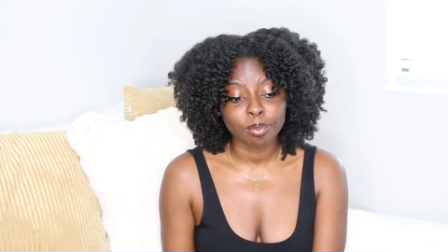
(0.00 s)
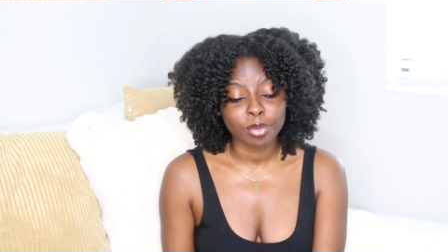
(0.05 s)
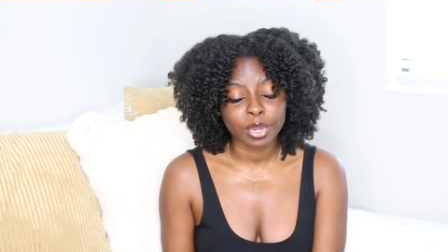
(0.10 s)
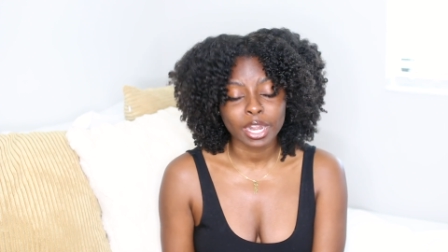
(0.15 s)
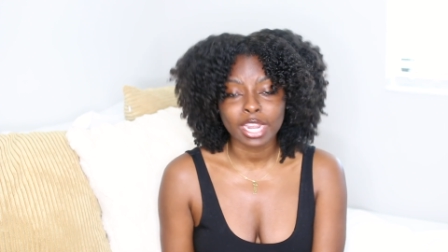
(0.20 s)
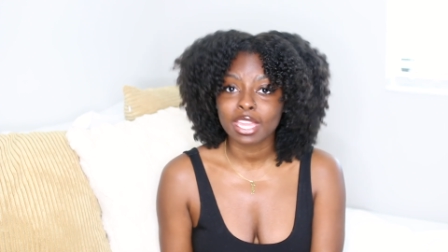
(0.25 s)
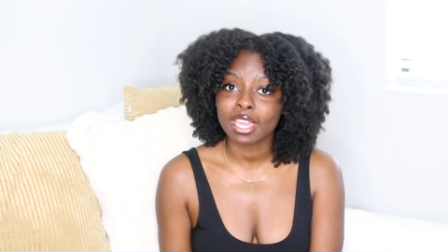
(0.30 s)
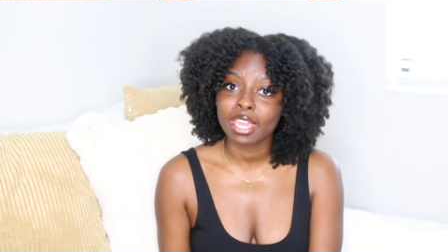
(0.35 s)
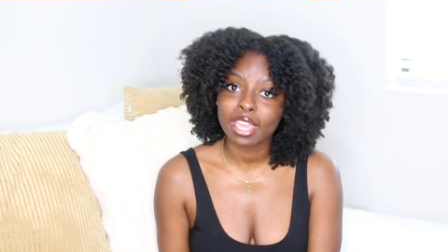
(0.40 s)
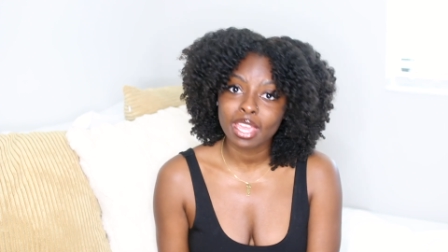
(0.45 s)

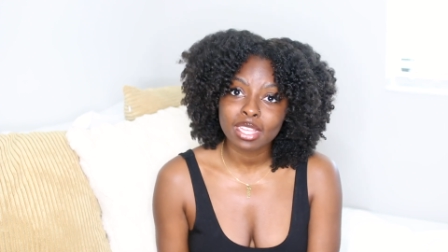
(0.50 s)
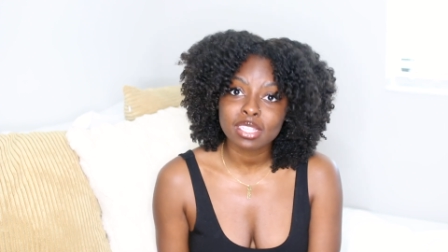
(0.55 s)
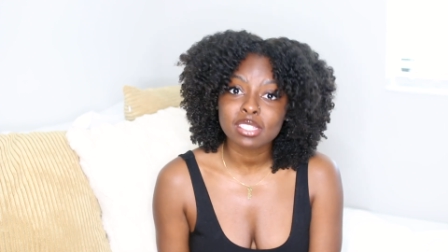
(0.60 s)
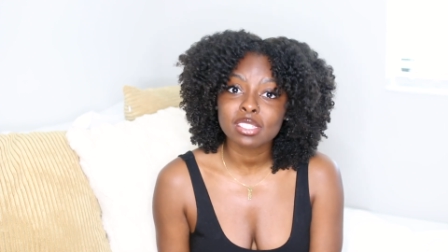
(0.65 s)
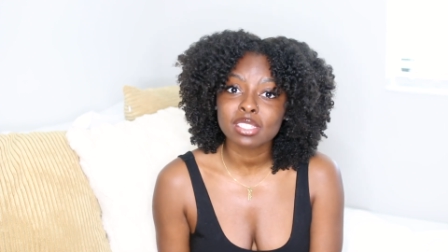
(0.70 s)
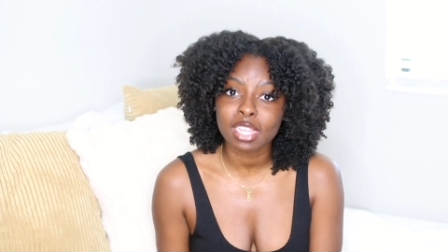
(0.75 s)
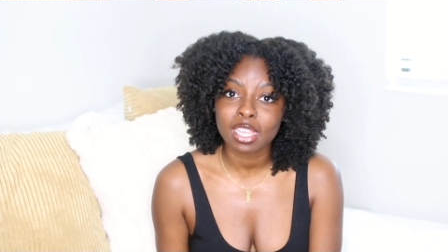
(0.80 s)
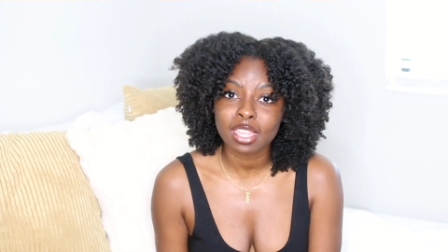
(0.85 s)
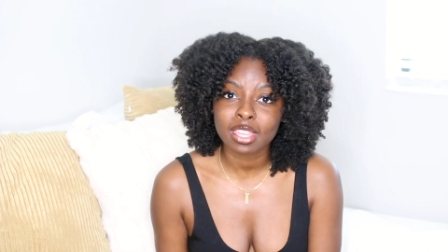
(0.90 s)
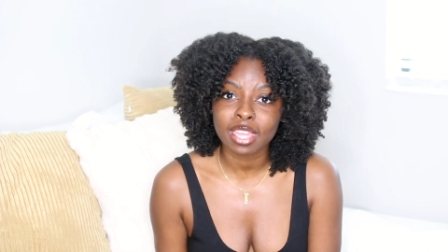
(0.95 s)
But I can't
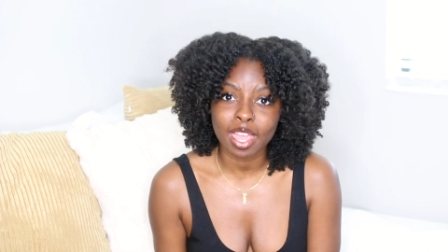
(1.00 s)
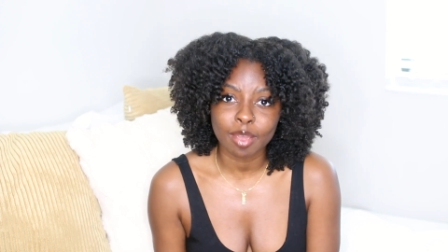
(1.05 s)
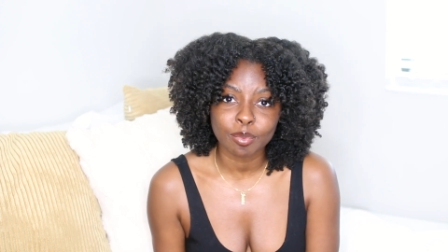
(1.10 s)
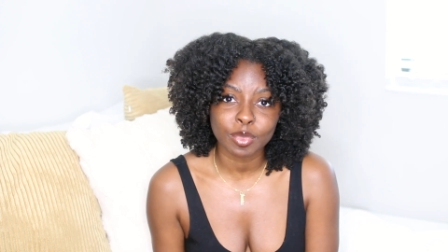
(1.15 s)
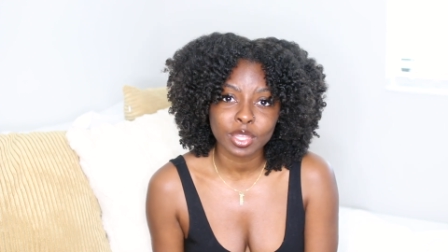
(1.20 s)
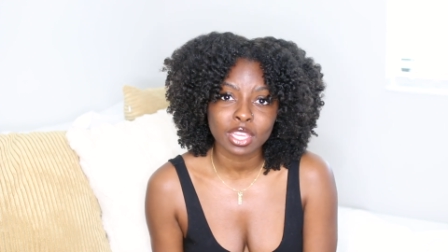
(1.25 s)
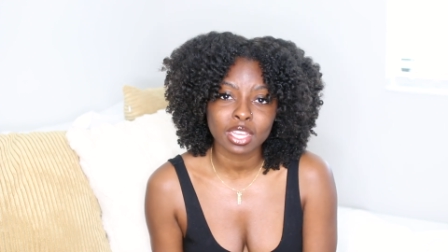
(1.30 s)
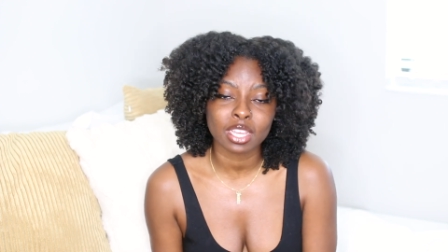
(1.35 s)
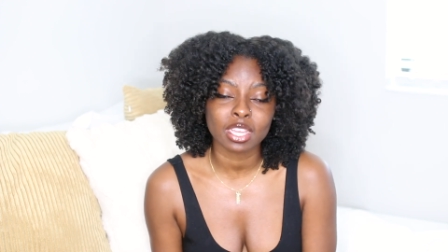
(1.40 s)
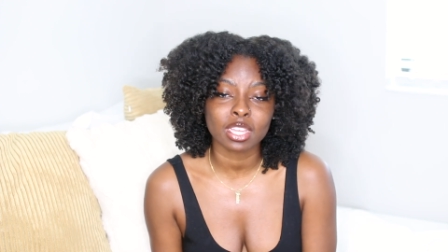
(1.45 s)
say
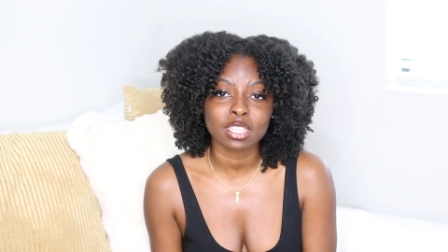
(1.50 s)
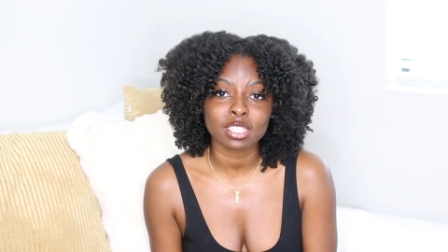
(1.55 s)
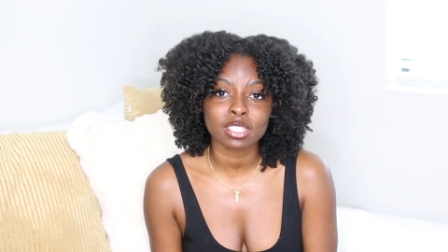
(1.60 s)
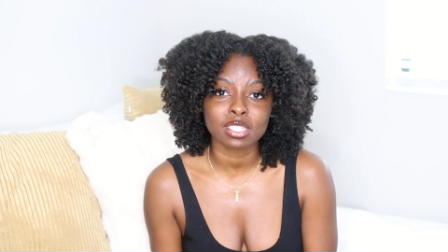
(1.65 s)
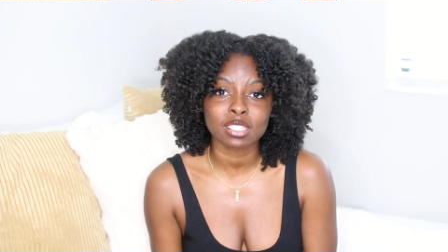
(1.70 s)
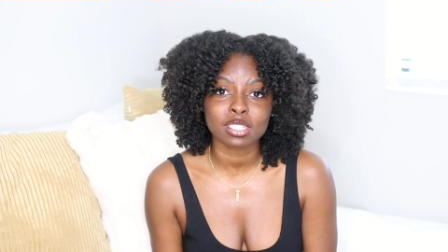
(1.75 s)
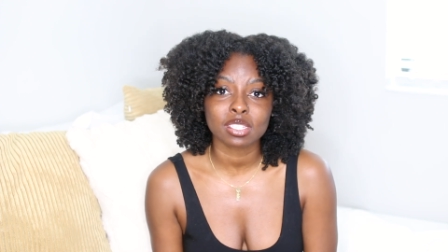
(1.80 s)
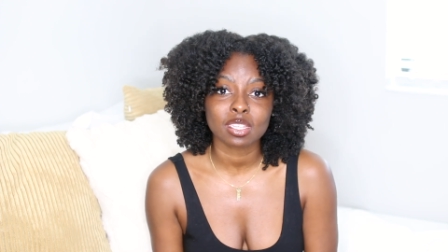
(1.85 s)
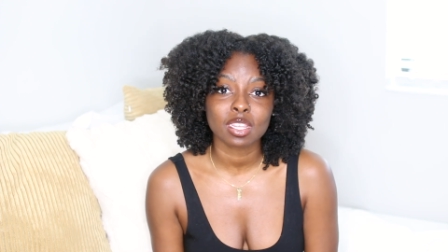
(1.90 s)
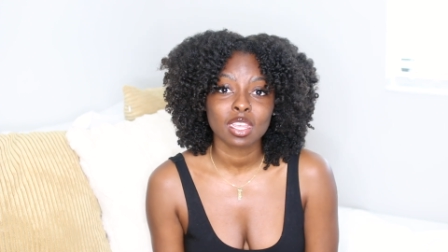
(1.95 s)
that
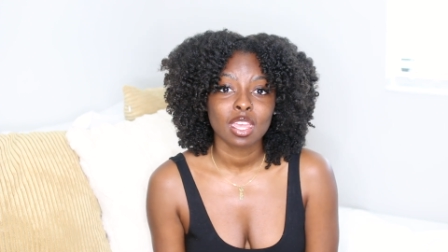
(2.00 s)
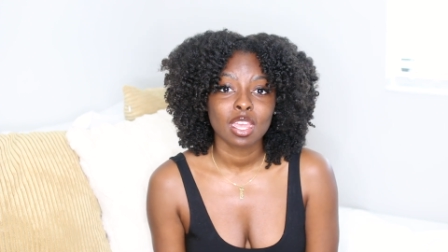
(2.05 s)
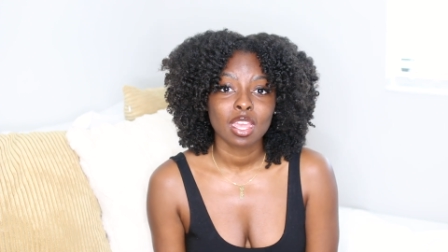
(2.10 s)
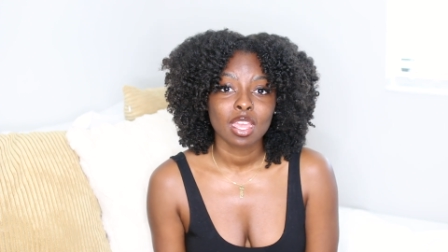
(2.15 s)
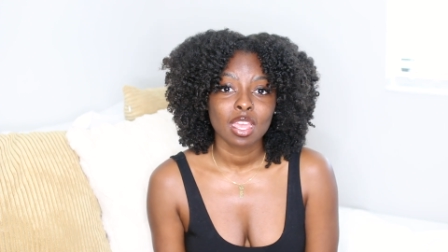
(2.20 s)
because